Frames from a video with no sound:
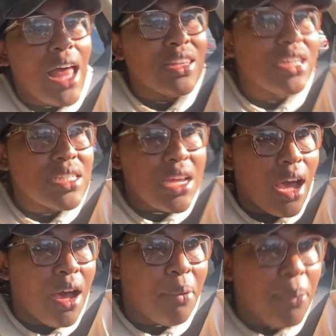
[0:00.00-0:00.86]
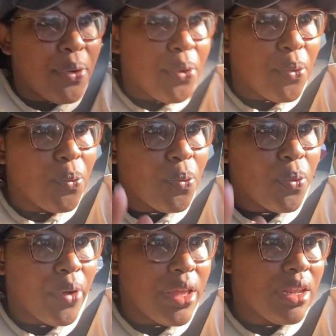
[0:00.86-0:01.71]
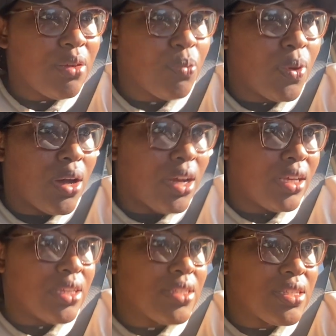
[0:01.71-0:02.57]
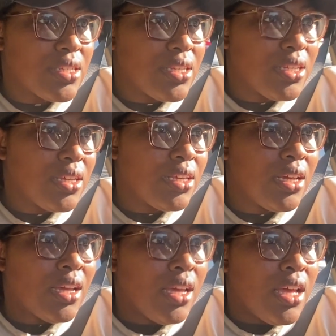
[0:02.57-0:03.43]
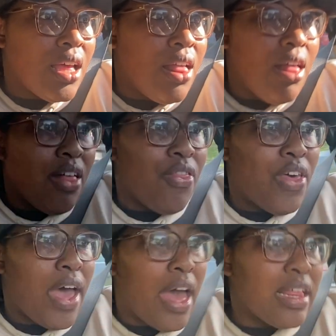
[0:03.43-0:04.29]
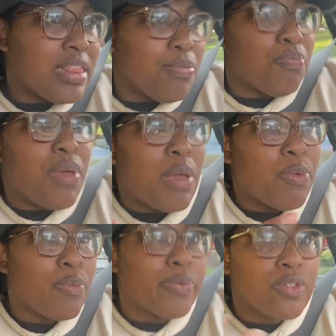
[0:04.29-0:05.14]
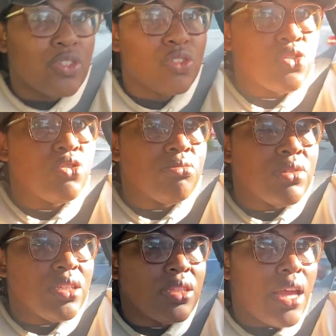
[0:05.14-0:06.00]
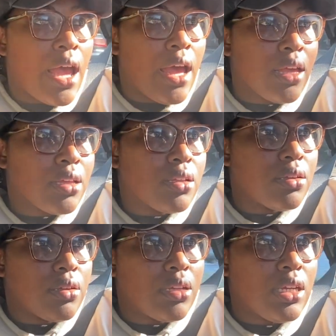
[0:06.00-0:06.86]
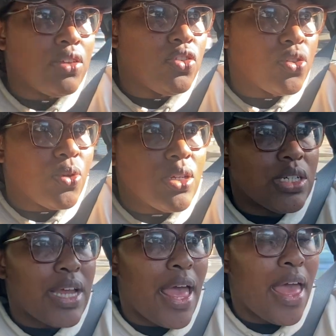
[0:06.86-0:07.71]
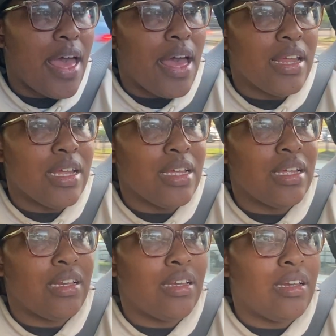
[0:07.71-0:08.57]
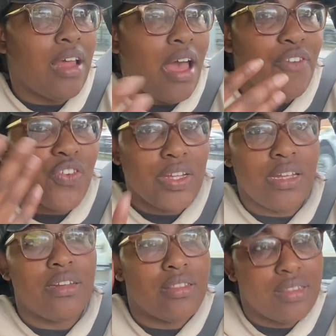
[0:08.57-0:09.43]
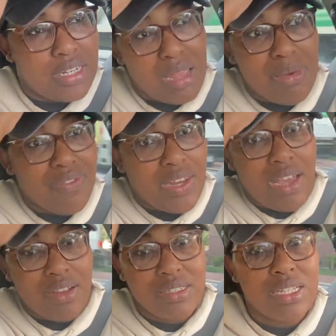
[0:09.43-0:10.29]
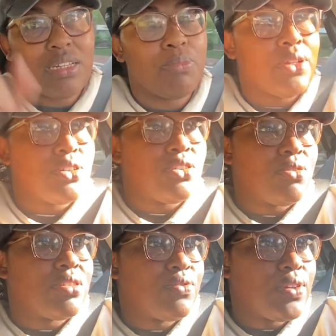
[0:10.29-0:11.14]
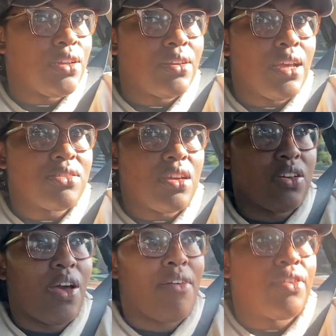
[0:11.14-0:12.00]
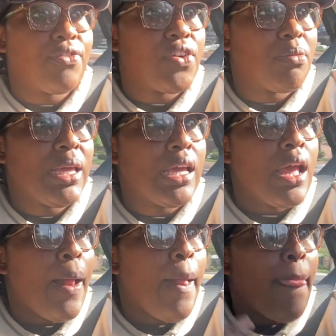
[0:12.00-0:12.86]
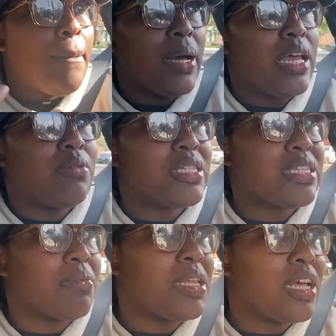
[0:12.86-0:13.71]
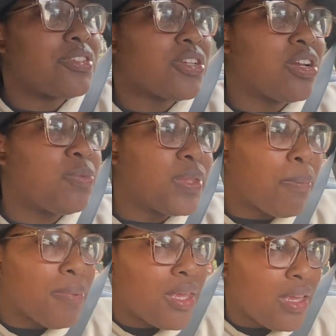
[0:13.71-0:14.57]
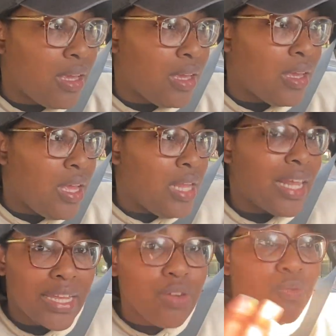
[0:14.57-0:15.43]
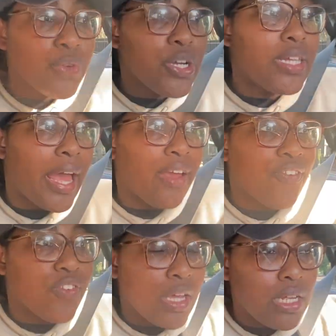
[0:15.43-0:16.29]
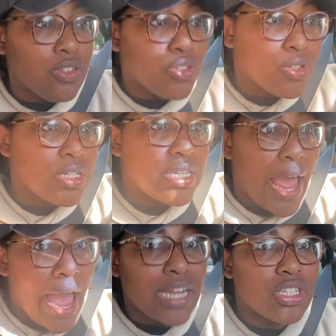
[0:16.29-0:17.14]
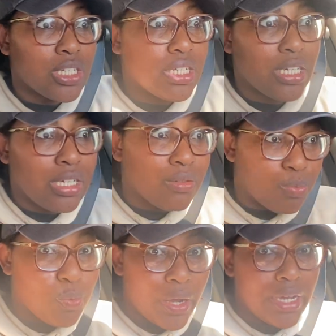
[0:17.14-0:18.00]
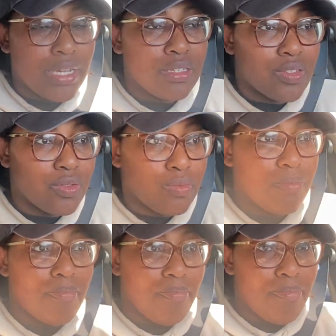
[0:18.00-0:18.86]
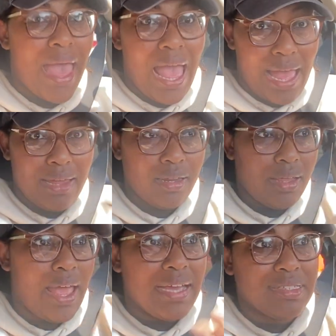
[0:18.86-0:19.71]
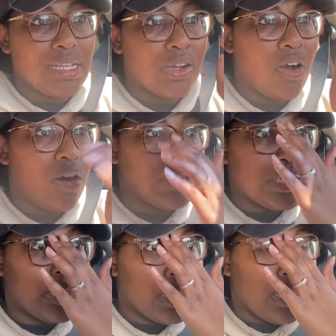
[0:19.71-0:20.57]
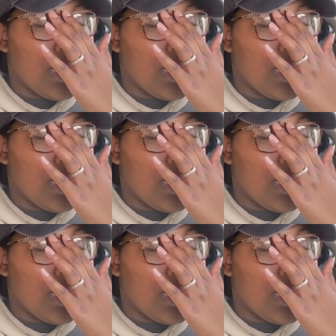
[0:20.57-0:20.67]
looked up what it was that people presumed that King George had, and I forget the name of it now because I didn't plan on doing this video now, so I don't have it in front of me, but it was something that started with a P. Like in real life, King George actually was mad, as they called it.